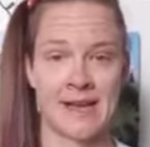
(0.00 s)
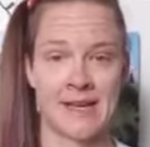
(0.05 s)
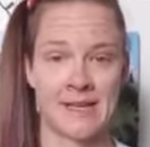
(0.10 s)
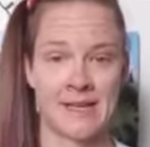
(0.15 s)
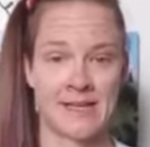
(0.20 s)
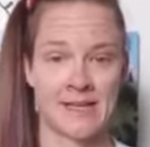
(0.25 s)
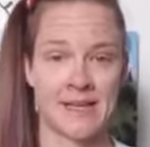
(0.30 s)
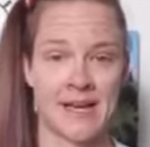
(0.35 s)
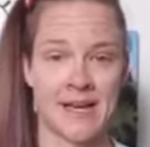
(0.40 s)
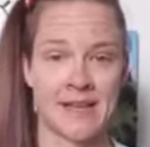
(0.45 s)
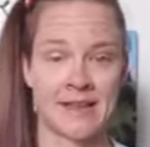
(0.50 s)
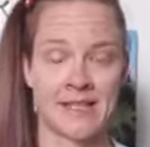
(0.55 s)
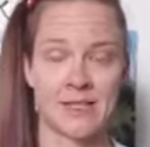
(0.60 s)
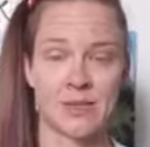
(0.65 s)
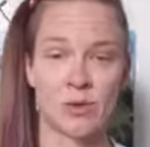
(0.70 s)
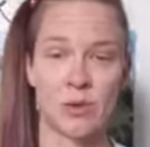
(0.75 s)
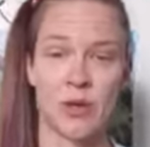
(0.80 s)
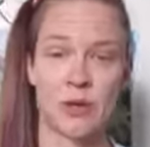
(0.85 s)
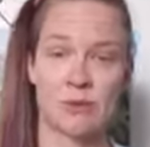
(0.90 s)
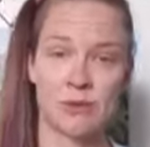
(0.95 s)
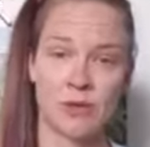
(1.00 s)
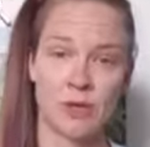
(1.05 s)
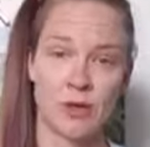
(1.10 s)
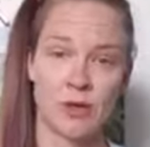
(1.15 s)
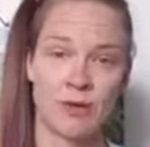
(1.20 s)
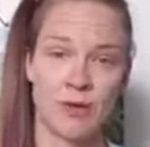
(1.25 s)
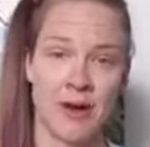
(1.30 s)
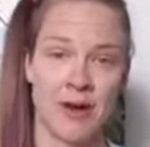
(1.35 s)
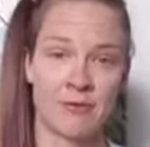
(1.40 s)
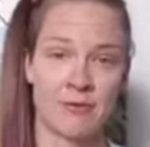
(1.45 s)
And again, that's why I'm so
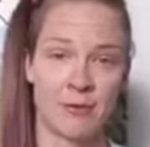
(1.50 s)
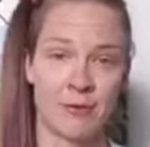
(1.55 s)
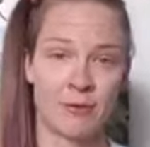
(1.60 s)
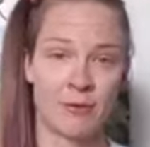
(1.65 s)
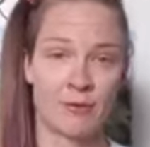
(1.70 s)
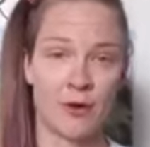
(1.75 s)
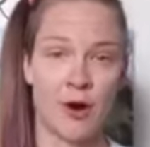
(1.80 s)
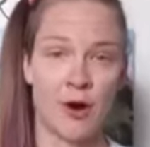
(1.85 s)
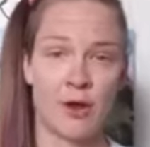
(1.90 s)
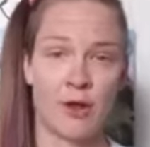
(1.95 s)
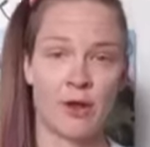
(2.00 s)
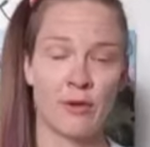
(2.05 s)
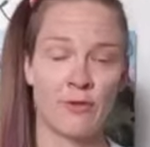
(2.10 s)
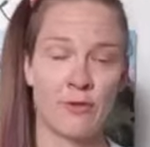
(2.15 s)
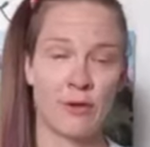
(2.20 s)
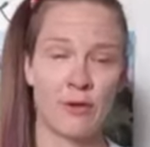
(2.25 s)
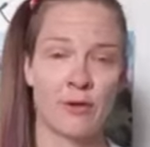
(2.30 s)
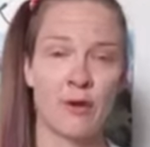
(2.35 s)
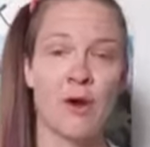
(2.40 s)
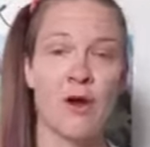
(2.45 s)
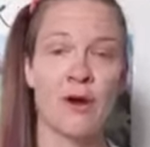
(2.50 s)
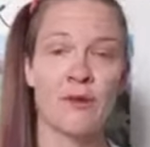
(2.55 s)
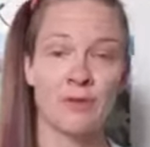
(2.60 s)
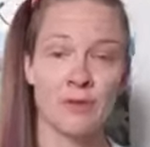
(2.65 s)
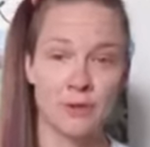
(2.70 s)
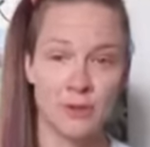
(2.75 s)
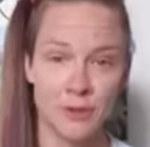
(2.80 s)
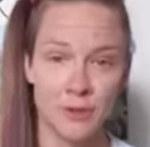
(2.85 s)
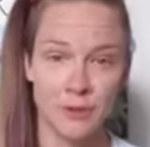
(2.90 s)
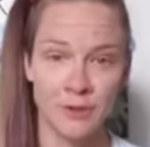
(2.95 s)
grateful for all of you for
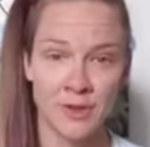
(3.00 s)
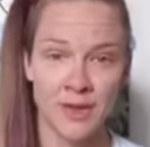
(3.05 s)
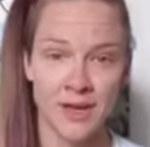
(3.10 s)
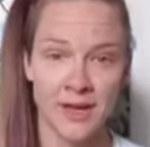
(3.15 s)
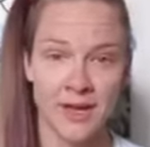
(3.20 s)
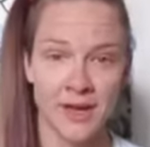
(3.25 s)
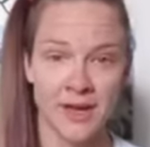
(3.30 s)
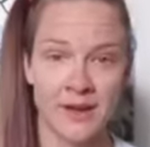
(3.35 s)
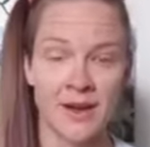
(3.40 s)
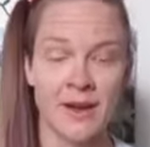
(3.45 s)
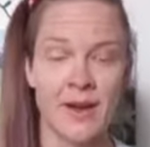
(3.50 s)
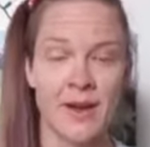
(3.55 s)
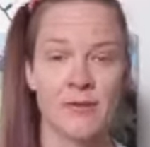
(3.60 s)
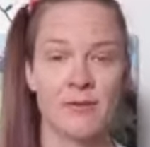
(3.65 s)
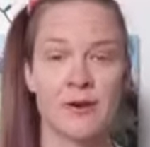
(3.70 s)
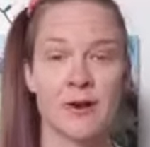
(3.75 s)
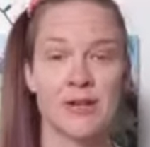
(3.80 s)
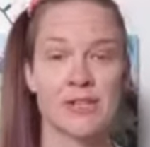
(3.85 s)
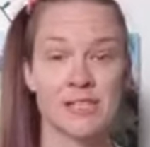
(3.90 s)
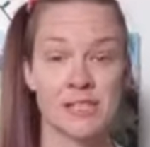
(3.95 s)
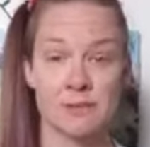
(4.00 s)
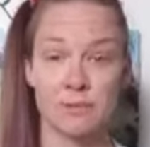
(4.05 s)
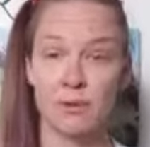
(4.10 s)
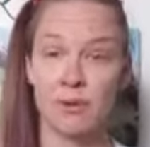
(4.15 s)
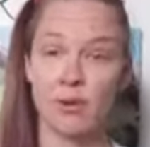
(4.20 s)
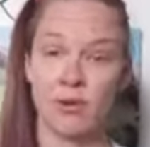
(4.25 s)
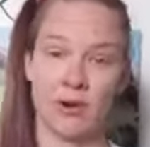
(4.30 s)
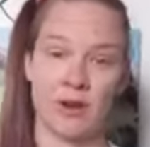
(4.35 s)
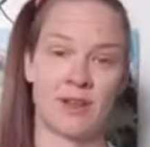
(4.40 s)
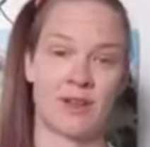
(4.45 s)
tuning in, for
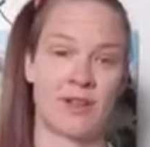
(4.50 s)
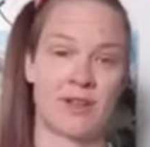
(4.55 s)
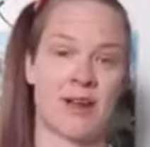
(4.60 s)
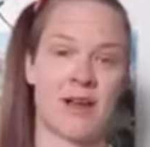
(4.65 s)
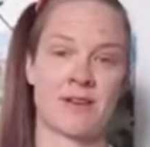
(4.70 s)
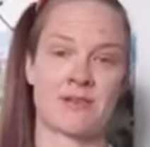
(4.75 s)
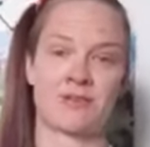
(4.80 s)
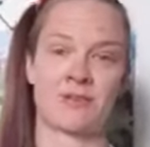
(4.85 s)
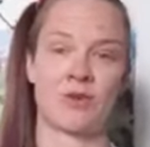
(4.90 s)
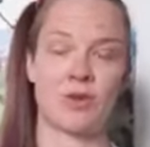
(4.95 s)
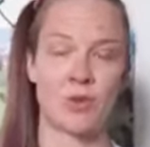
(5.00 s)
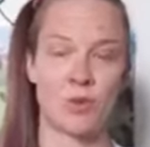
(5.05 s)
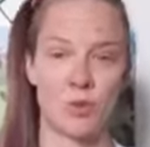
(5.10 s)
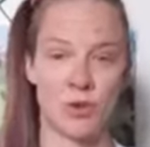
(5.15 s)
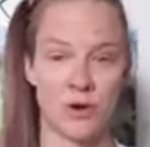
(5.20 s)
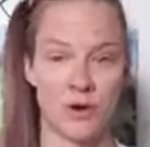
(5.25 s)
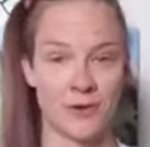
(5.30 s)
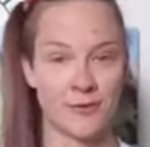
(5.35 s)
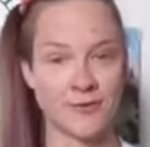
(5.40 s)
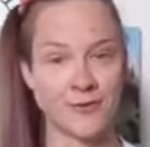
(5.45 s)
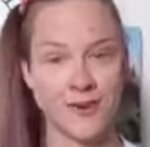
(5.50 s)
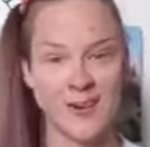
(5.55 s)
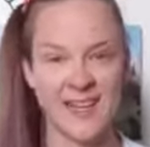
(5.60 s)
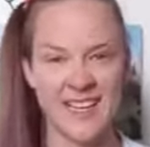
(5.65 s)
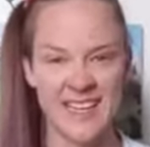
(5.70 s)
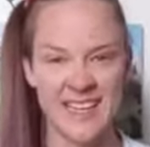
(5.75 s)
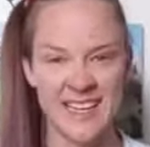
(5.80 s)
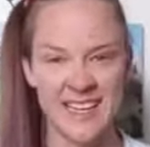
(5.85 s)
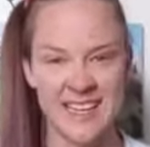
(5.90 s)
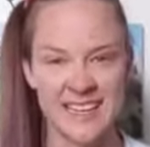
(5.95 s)
exploring the natural world, for
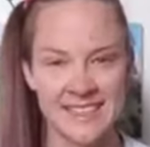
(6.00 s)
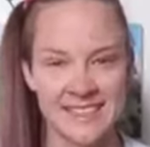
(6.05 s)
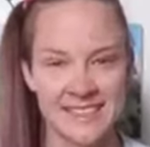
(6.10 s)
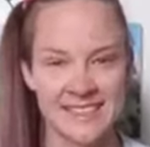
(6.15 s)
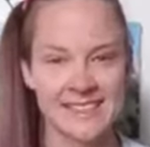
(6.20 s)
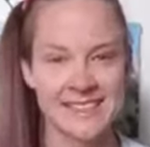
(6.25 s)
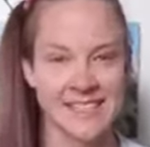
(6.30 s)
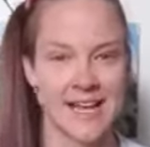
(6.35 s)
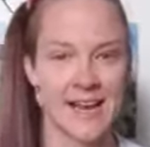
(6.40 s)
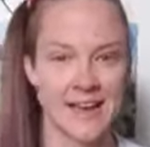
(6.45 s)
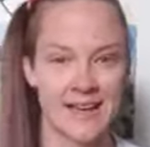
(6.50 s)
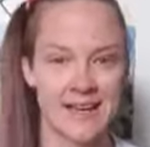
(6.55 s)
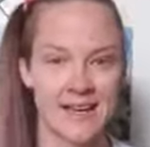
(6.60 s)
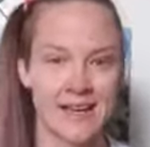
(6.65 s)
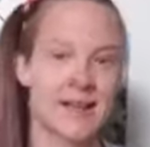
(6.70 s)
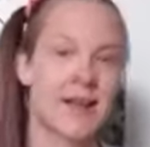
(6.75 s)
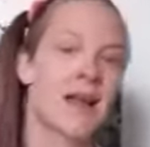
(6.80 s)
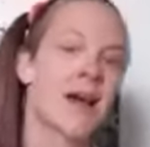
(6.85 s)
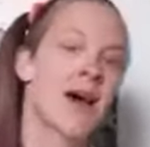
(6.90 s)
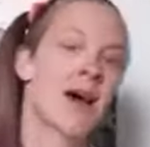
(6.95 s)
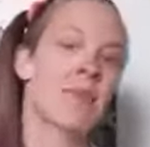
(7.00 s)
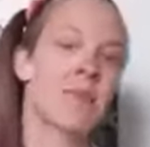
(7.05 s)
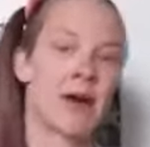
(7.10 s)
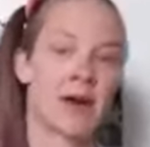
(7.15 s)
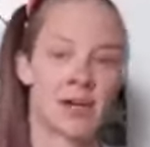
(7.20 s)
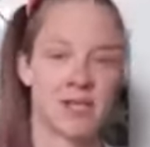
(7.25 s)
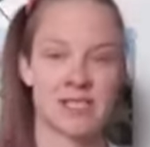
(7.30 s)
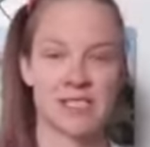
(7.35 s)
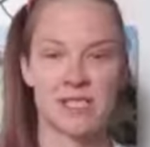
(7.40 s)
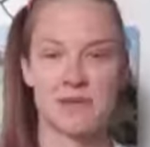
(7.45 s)
getting excited
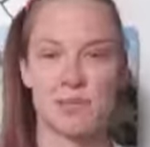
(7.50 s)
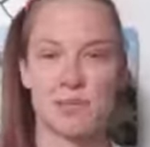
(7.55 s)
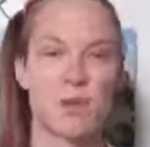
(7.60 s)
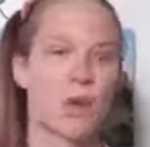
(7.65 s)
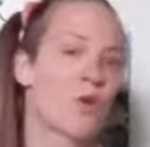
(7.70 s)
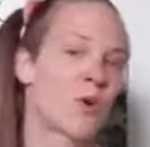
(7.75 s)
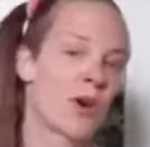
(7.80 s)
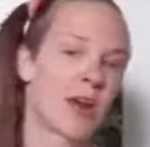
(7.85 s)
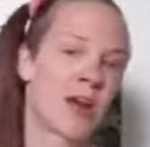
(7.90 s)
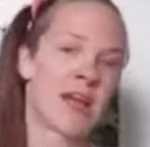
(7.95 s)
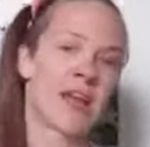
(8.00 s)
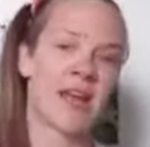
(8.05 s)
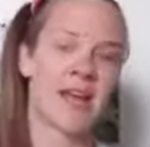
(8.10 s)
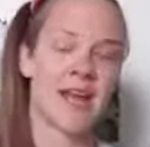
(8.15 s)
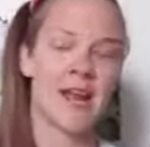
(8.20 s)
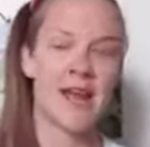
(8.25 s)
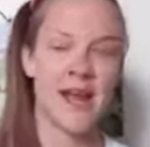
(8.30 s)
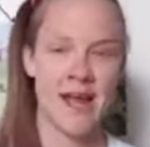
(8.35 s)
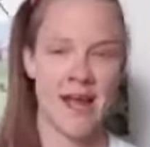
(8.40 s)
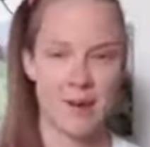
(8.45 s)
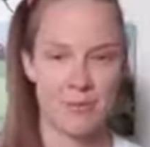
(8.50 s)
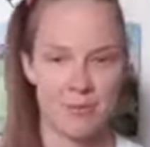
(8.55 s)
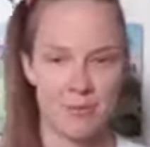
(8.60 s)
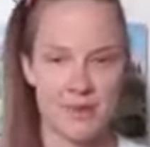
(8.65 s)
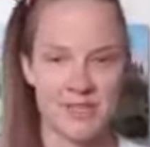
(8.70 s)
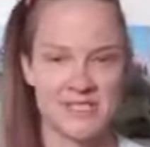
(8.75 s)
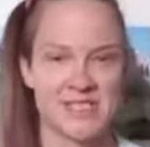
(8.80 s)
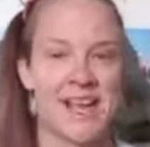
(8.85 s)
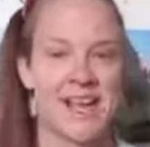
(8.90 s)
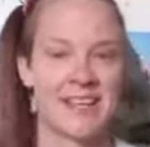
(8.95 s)
about exploring it and
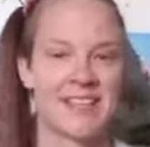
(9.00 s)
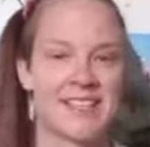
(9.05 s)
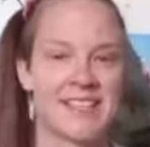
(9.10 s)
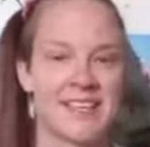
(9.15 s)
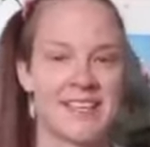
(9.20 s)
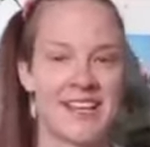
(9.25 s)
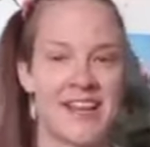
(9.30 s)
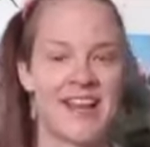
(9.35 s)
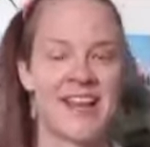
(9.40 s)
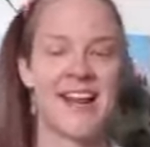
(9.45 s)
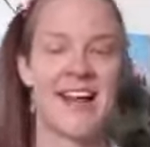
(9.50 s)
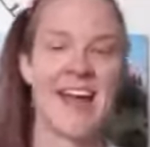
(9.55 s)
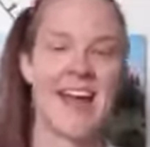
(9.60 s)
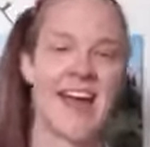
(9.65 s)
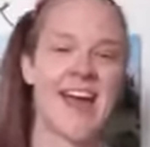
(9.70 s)
protecting it.